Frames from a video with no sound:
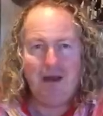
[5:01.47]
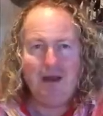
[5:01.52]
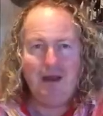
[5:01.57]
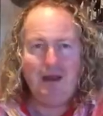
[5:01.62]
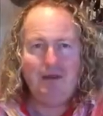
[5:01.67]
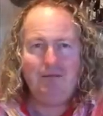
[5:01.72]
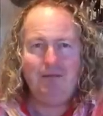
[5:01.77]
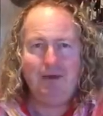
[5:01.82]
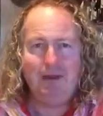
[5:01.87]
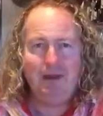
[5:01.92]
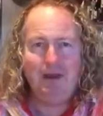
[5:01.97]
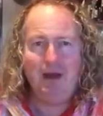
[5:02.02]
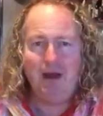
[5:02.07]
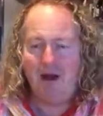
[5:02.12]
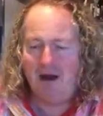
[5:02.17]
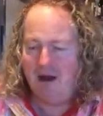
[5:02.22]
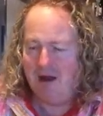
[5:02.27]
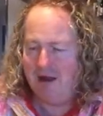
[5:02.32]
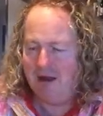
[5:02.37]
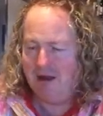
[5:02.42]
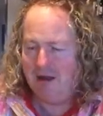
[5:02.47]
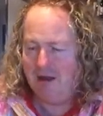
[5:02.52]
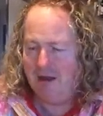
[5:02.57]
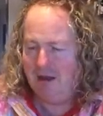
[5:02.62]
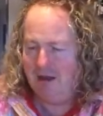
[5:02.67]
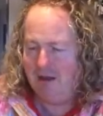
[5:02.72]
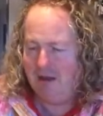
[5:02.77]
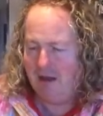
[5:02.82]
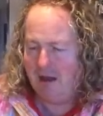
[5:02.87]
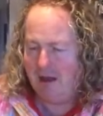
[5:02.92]
lovely
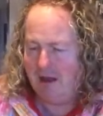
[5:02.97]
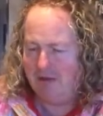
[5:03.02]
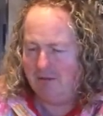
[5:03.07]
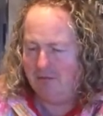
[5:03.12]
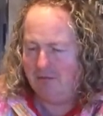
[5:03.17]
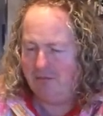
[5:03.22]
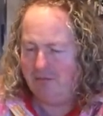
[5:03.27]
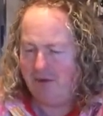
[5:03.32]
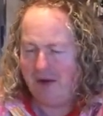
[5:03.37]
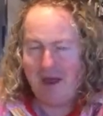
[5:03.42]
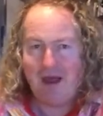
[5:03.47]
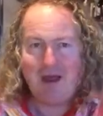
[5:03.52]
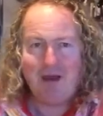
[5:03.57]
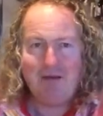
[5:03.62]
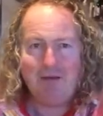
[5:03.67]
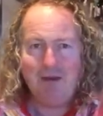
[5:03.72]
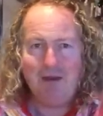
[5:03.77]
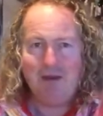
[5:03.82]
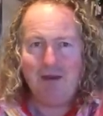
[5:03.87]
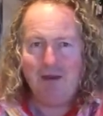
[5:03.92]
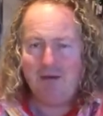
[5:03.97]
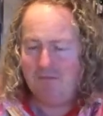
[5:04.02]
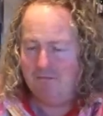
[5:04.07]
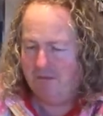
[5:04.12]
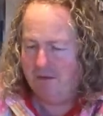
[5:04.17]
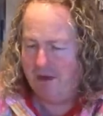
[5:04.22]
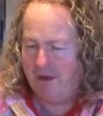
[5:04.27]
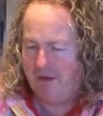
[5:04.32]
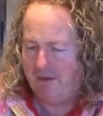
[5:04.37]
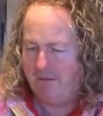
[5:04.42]
irony and flowery,
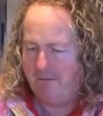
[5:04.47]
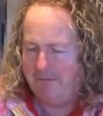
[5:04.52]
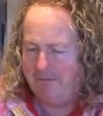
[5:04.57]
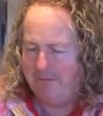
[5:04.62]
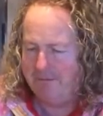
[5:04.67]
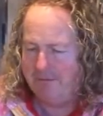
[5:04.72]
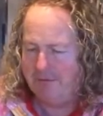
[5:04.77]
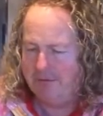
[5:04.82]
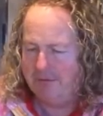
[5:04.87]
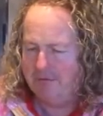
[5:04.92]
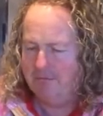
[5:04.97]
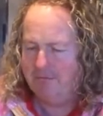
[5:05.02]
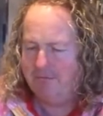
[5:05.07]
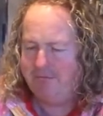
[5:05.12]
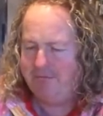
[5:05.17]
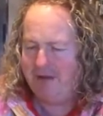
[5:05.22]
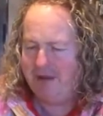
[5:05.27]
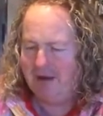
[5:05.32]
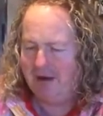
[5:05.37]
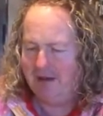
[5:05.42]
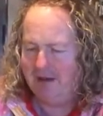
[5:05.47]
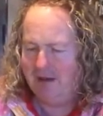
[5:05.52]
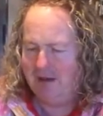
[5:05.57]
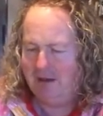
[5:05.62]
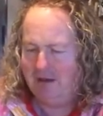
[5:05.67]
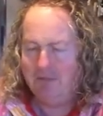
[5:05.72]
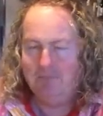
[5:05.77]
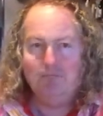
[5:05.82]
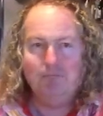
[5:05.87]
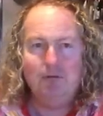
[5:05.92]

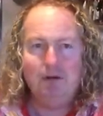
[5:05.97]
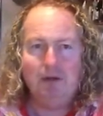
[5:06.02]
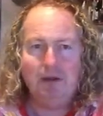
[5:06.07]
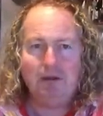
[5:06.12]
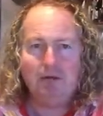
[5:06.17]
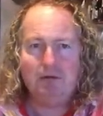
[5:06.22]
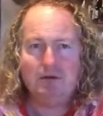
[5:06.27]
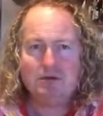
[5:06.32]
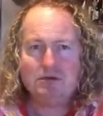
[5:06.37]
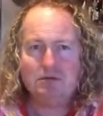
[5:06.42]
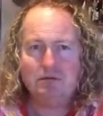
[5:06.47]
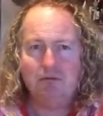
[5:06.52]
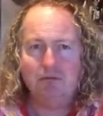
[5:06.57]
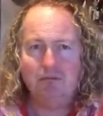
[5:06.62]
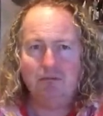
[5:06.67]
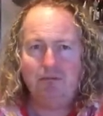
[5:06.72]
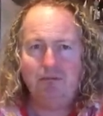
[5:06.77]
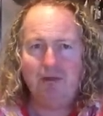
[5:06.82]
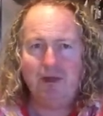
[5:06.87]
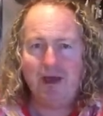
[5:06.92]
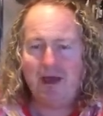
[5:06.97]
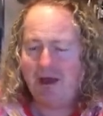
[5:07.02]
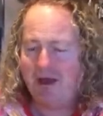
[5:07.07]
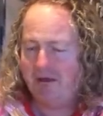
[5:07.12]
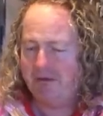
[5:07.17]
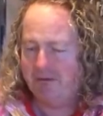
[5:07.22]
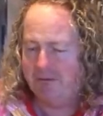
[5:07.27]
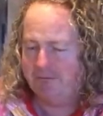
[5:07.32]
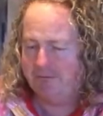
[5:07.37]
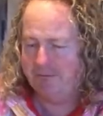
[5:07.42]
fennelly, licorice and
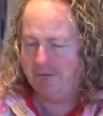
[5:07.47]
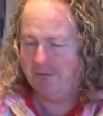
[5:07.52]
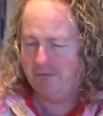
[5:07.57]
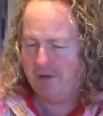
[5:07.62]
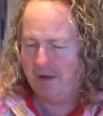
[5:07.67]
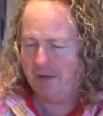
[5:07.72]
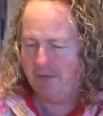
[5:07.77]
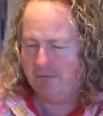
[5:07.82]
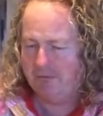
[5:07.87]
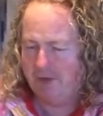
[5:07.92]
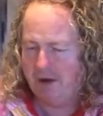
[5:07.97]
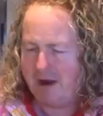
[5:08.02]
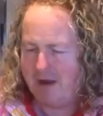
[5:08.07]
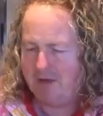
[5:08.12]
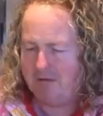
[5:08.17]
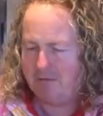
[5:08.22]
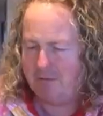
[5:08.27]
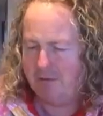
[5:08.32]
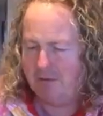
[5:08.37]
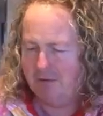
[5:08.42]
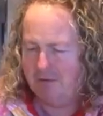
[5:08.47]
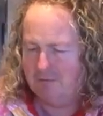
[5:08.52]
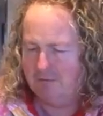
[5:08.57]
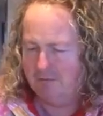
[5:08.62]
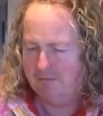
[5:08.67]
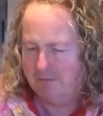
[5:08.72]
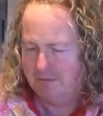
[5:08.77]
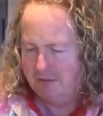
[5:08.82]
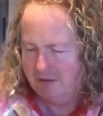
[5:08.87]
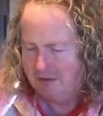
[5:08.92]
flower and raspberries
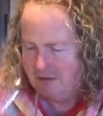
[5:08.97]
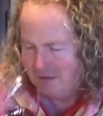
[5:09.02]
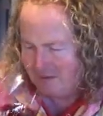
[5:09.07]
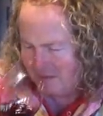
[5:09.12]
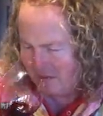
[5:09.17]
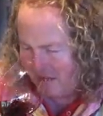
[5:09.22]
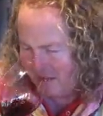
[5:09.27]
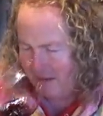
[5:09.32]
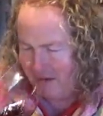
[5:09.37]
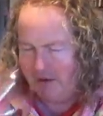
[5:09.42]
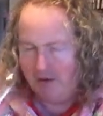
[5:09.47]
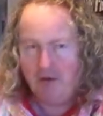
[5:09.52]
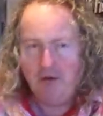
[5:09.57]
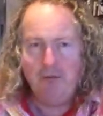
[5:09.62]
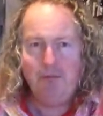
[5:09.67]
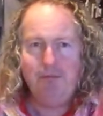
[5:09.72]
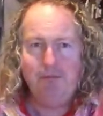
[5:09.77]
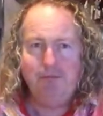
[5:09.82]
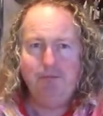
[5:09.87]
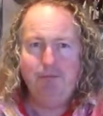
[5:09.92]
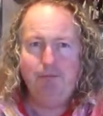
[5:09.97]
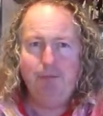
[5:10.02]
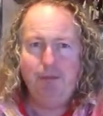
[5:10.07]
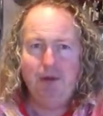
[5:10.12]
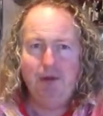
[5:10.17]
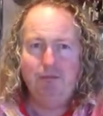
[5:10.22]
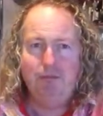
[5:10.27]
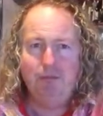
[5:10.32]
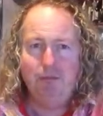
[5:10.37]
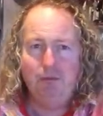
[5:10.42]
and a
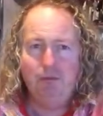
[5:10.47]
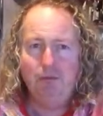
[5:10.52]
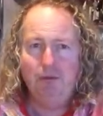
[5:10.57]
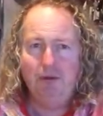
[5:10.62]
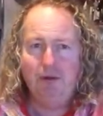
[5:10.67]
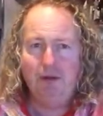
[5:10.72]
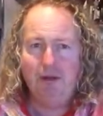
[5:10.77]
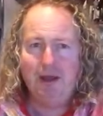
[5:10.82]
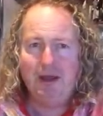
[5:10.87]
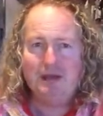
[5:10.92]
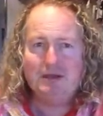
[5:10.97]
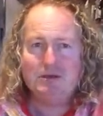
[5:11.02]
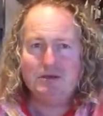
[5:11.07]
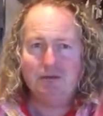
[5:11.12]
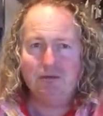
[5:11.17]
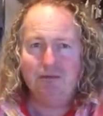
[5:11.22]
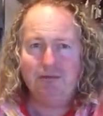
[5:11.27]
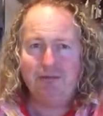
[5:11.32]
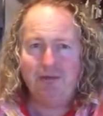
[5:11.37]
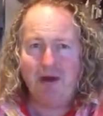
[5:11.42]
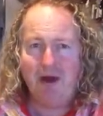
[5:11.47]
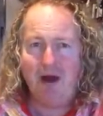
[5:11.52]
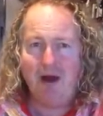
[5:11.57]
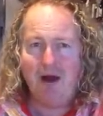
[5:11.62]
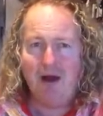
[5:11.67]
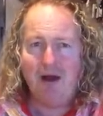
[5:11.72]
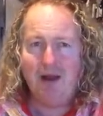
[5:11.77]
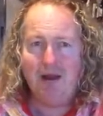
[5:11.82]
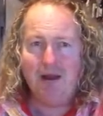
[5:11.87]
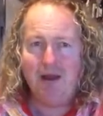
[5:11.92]
beautiful little edge of
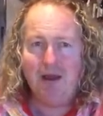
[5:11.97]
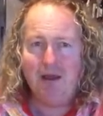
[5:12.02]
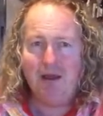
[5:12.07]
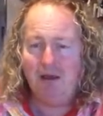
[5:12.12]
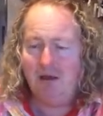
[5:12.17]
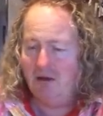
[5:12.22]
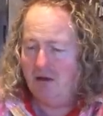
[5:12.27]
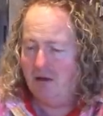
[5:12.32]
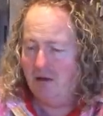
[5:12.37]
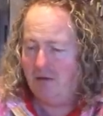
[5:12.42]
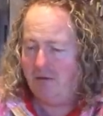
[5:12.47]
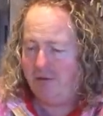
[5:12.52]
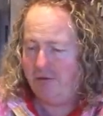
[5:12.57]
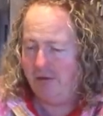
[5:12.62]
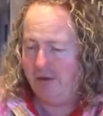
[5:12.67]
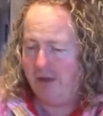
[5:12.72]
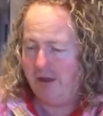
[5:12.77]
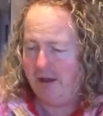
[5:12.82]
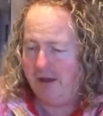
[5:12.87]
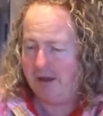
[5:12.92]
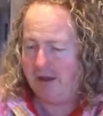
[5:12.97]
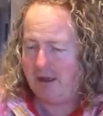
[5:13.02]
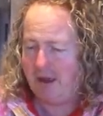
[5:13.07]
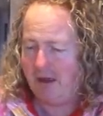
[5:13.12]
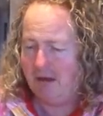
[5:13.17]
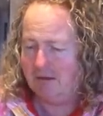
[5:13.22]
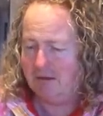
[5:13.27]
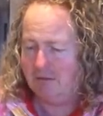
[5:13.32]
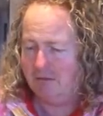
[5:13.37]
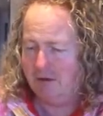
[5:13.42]
irony, earth-like
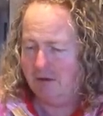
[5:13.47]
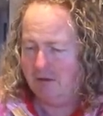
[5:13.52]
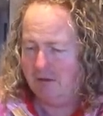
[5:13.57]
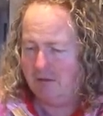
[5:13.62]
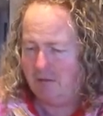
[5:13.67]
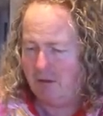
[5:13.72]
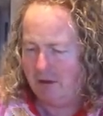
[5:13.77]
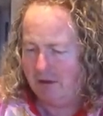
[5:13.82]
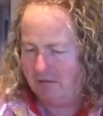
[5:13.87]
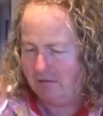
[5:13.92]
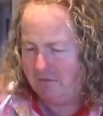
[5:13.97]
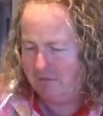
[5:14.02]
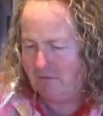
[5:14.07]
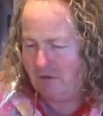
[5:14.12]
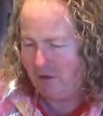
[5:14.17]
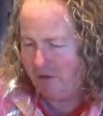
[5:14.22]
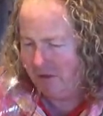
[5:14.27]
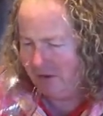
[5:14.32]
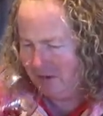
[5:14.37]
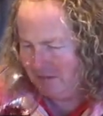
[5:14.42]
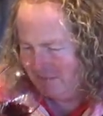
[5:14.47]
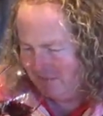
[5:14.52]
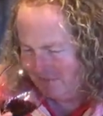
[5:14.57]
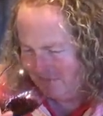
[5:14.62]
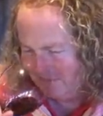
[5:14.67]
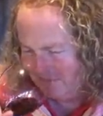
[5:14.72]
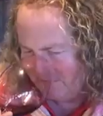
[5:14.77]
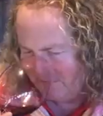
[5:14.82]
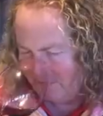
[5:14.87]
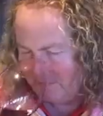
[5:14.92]
character, really quite stony
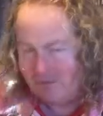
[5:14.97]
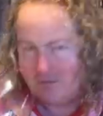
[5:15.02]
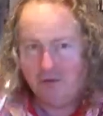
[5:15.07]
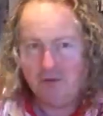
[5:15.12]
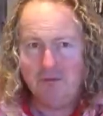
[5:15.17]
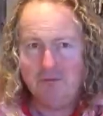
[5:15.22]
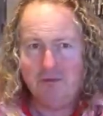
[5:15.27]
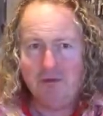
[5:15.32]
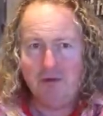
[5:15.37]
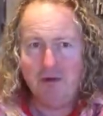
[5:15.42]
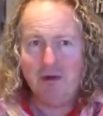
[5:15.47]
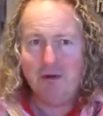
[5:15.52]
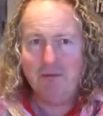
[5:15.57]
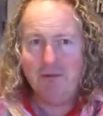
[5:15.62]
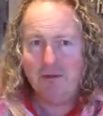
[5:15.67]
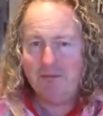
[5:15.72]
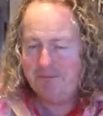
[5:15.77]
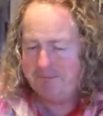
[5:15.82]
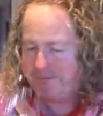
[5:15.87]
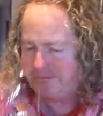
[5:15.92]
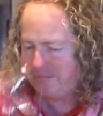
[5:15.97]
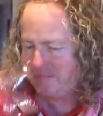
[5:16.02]
sort of aroma.